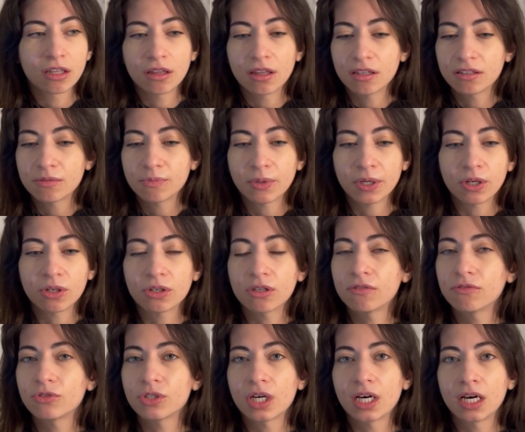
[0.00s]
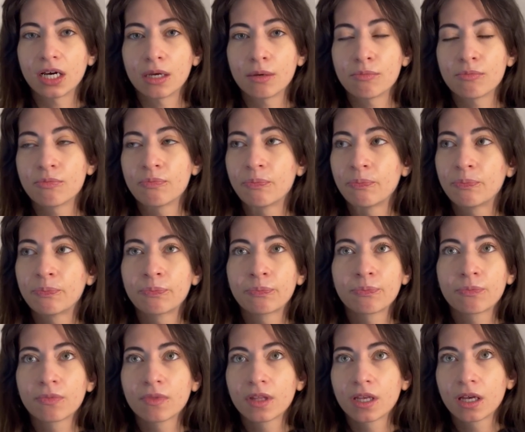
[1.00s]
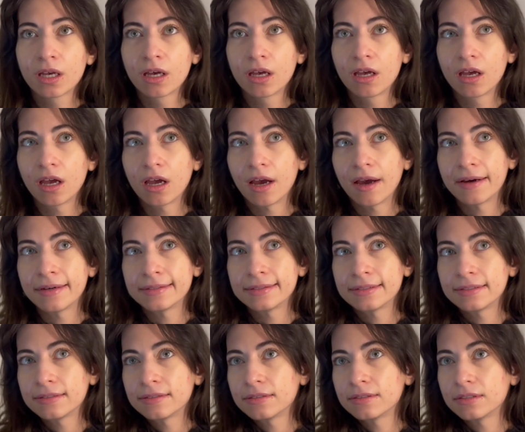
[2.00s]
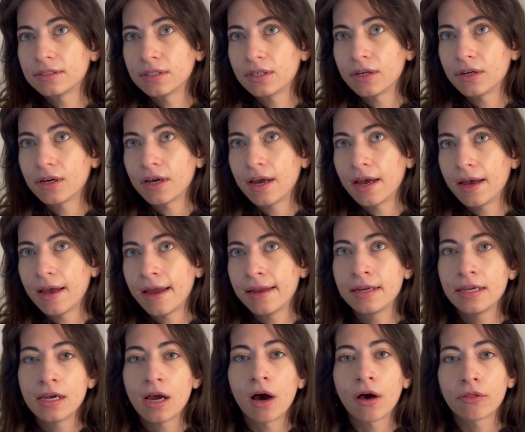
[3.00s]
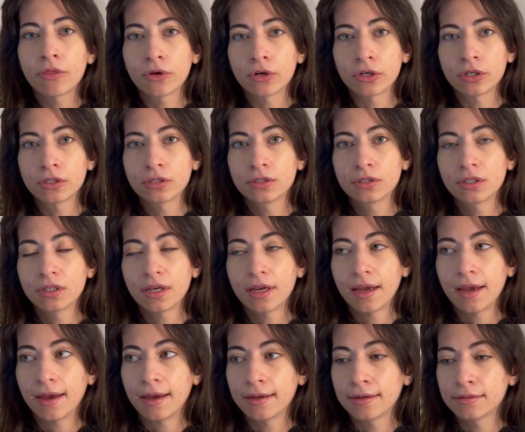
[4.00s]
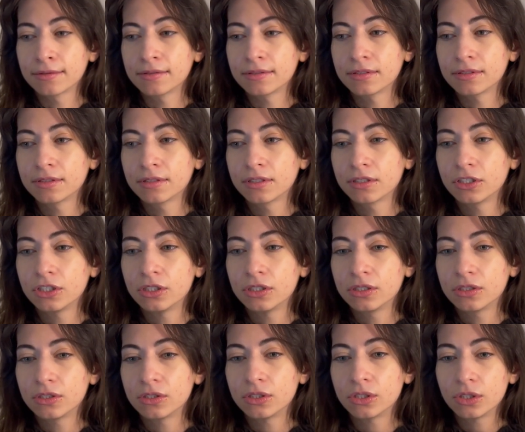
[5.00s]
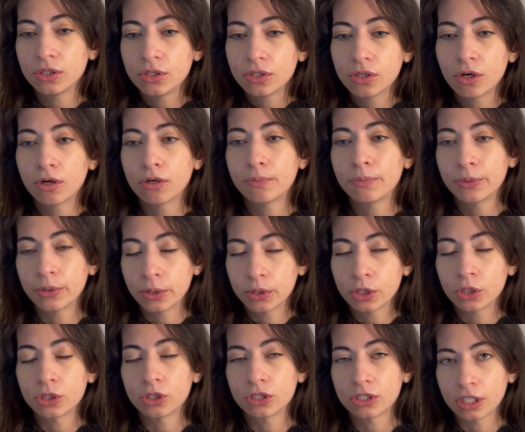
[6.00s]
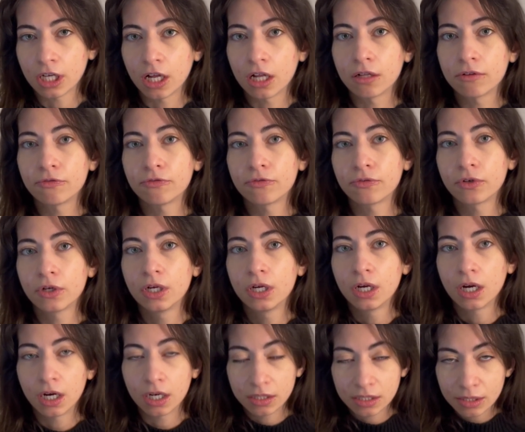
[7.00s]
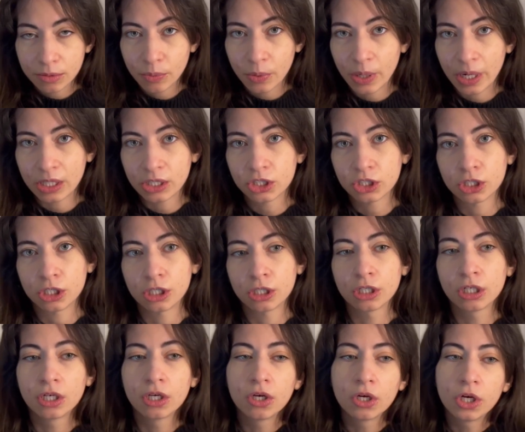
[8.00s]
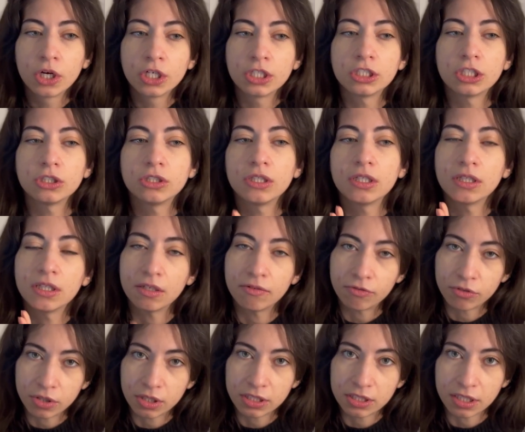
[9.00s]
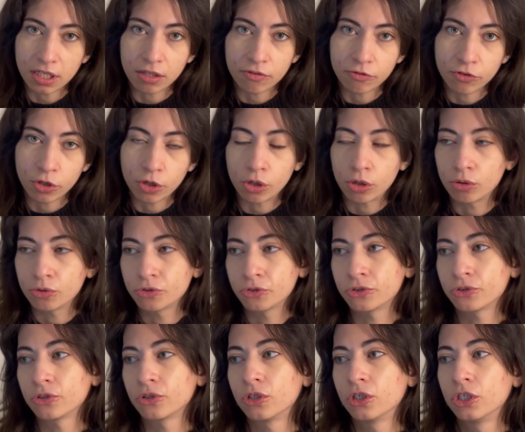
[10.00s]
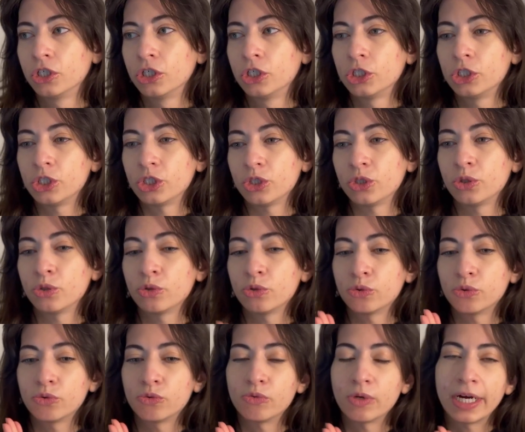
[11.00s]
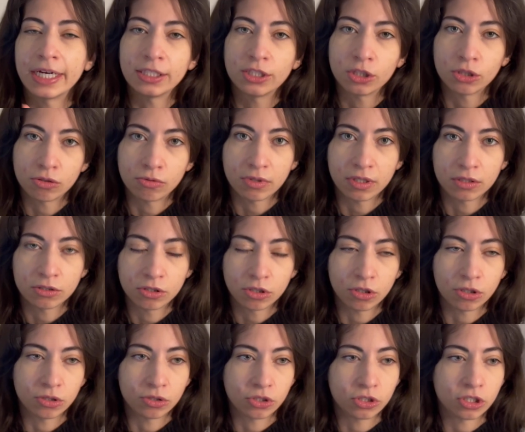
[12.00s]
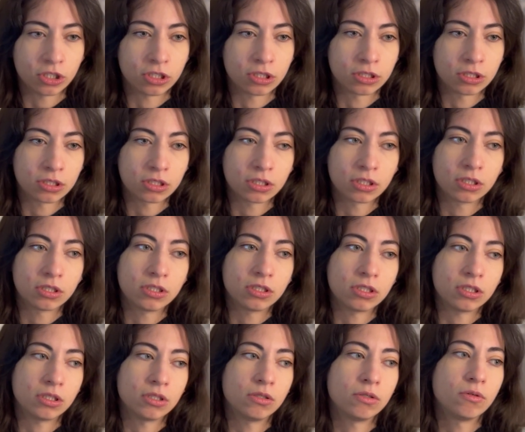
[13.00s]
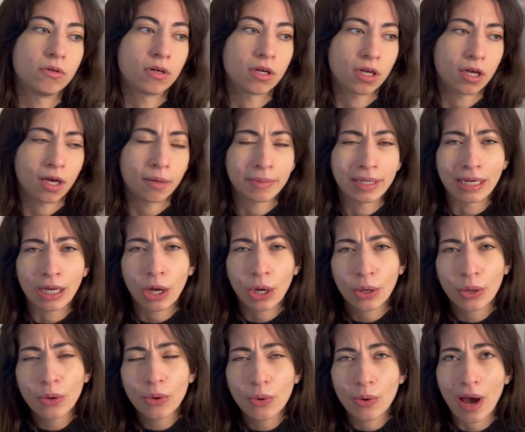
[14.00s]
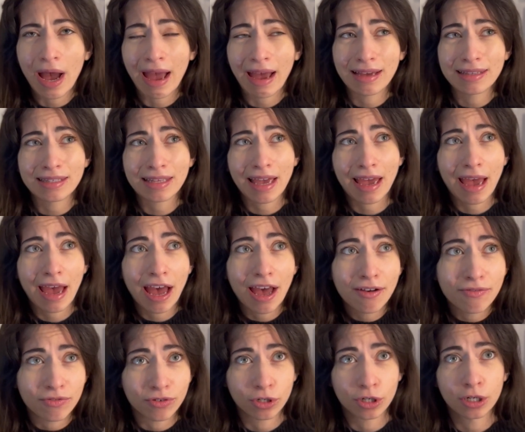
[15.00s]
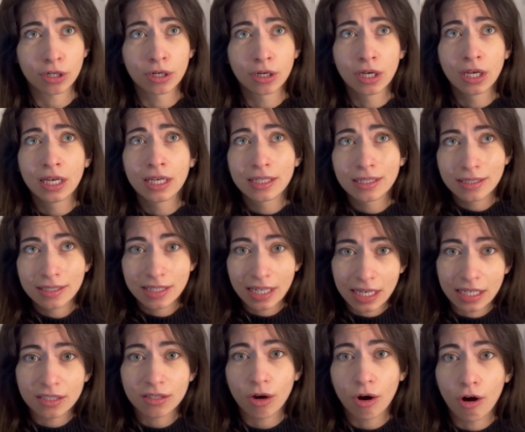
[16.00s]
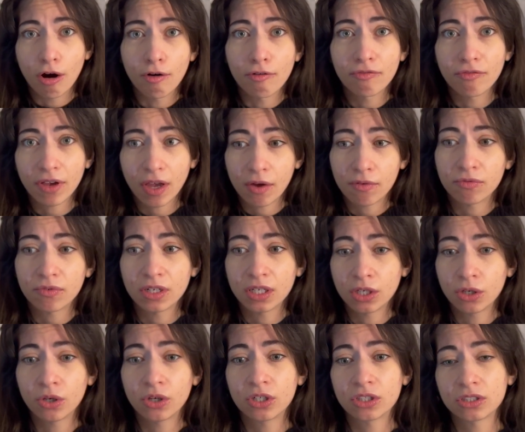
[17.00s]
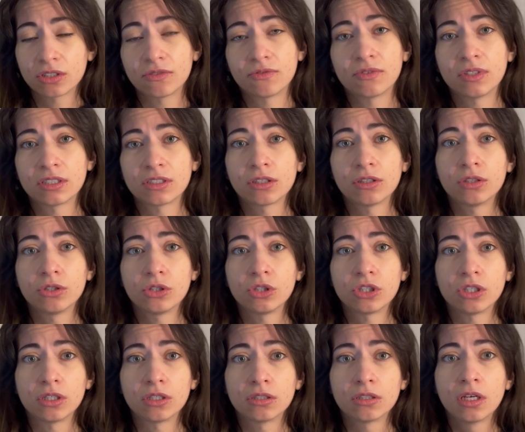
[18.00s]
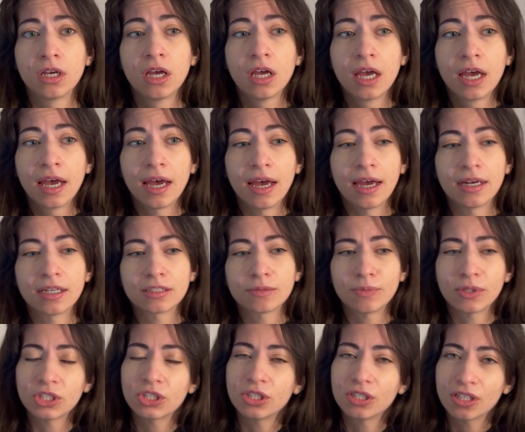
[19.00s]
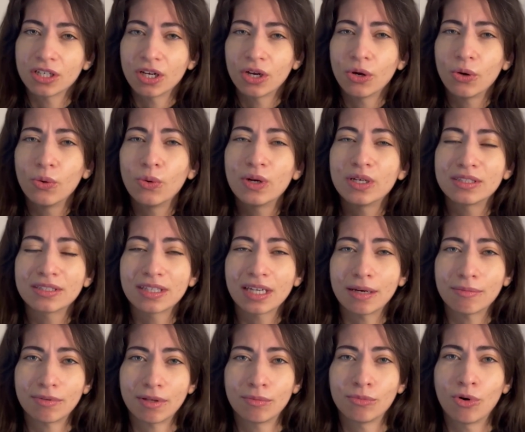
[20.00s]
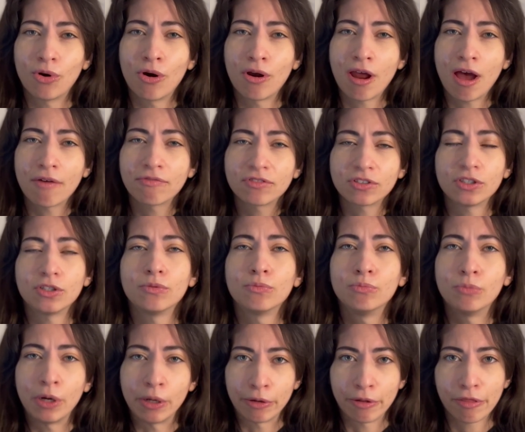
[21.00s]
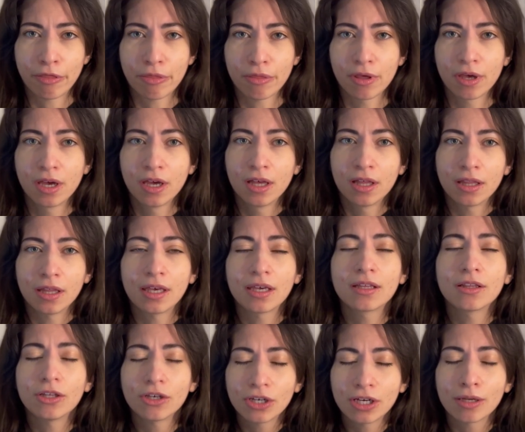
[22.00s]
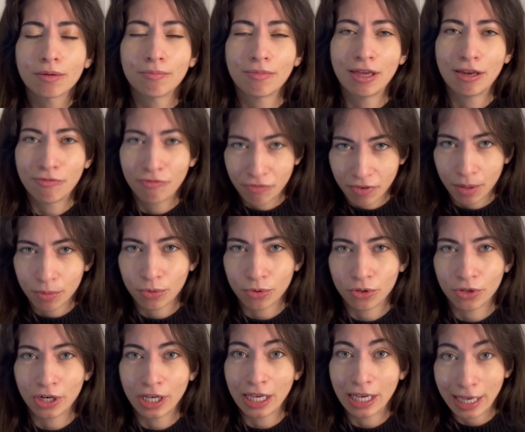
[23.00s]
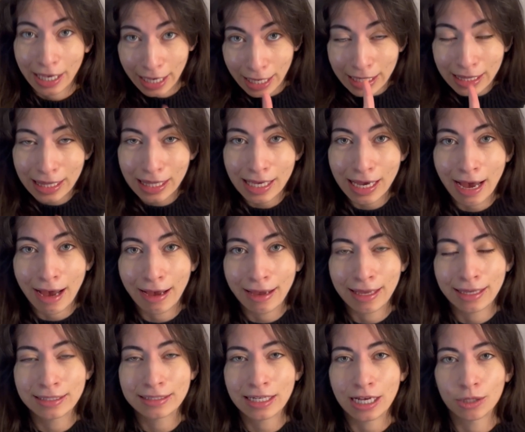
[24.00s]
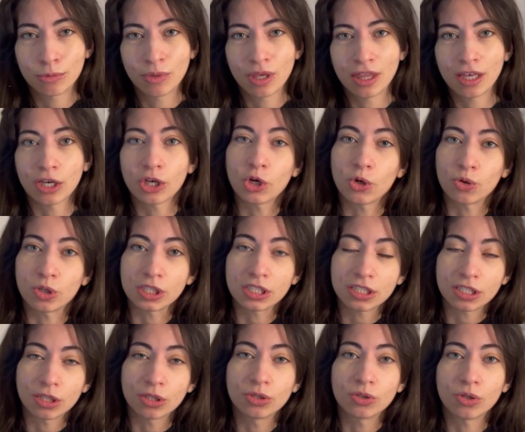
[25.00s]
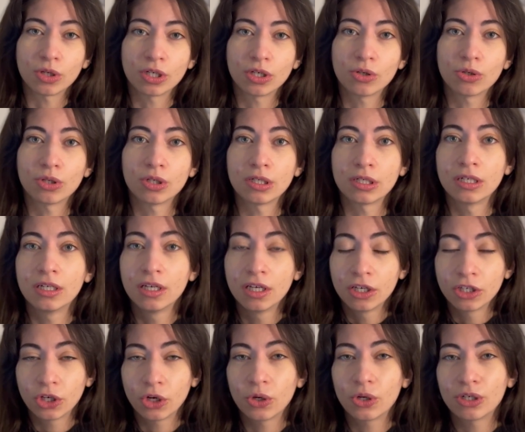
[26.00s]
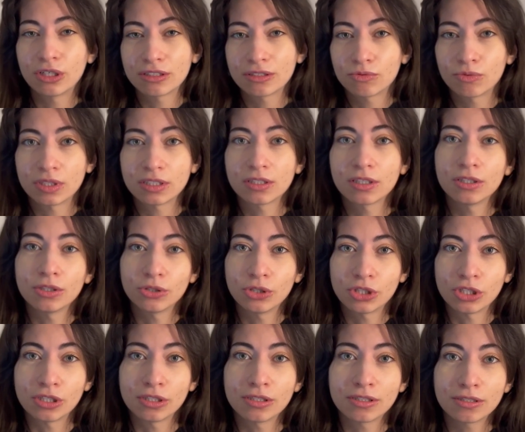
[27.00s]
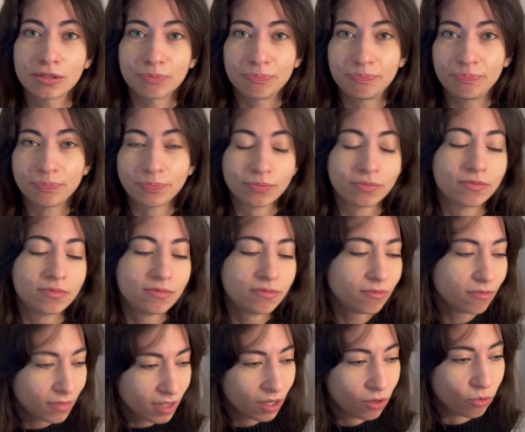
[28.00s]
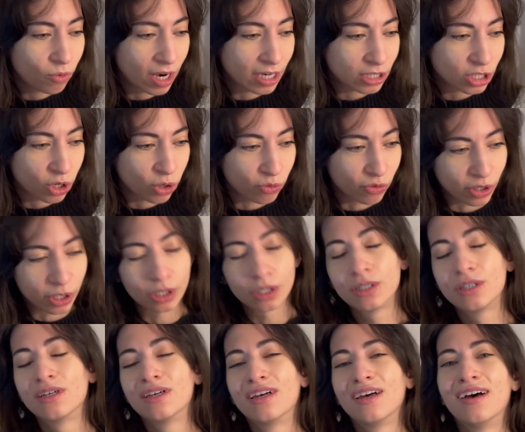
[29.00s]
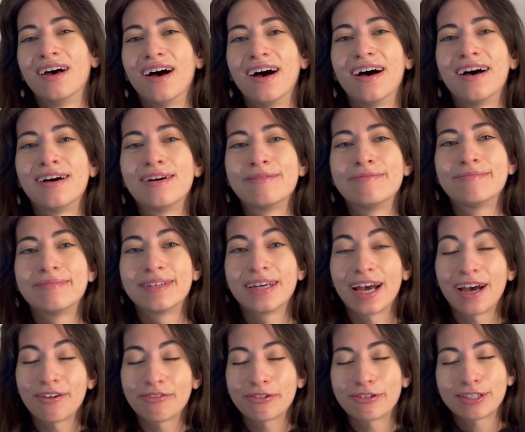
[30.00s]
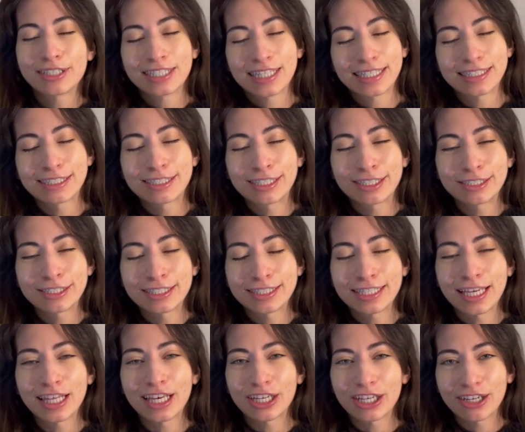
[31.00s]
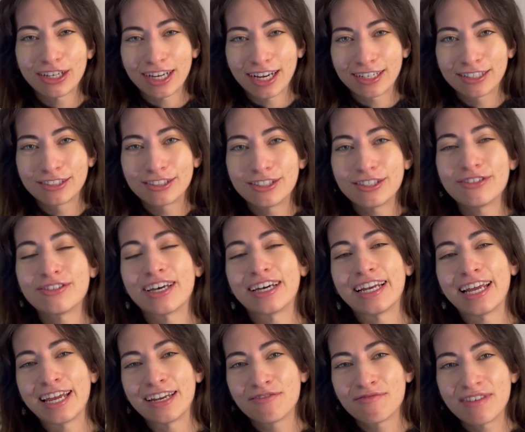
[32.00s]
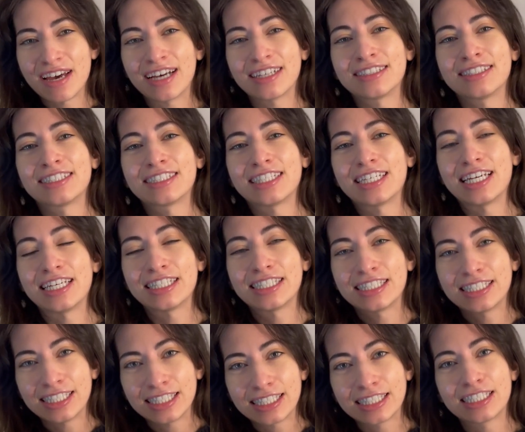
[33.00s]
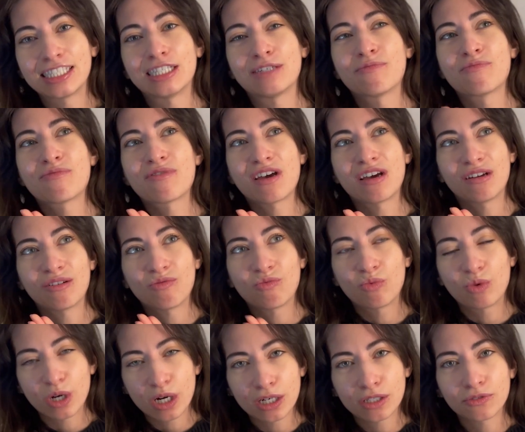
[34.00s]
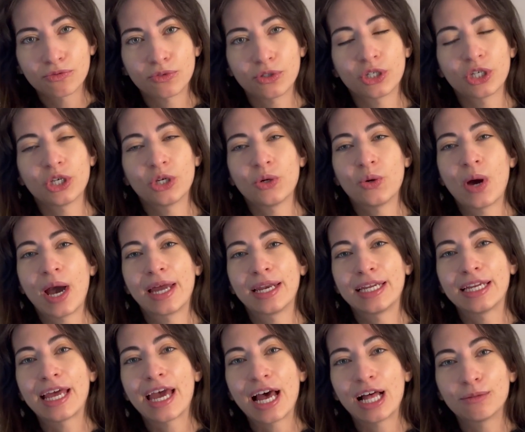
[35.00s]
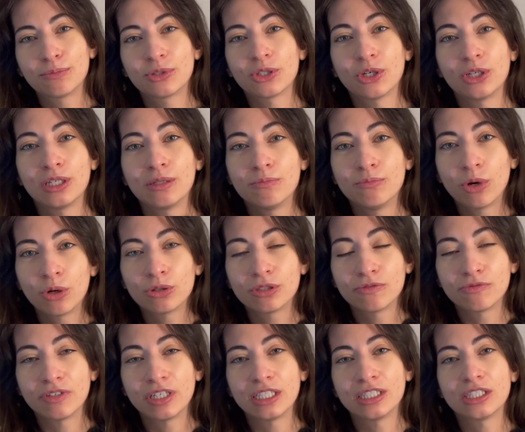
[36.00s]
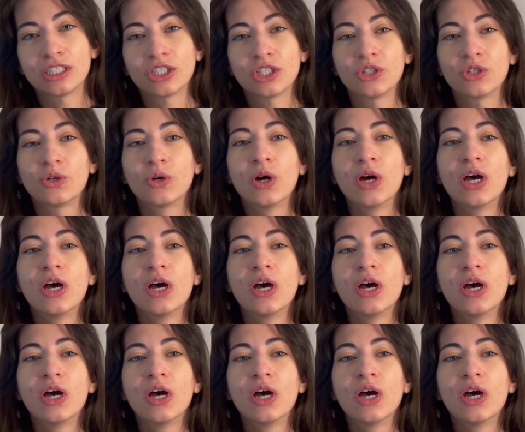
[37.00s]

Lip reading: this period of time as any other and do not put yourself under pressure to deliver a set of goals, to write your resolutions, who has ever ticked off every New Year's resolution And especially, who has kept them on after a month? Like, look at me in February in the eye and tell me that you are still doing your New Year's resolutions. Rant over. Of course, that's not to say that you cannot do that. And that's a system that works for you and it helps you and it motivates you.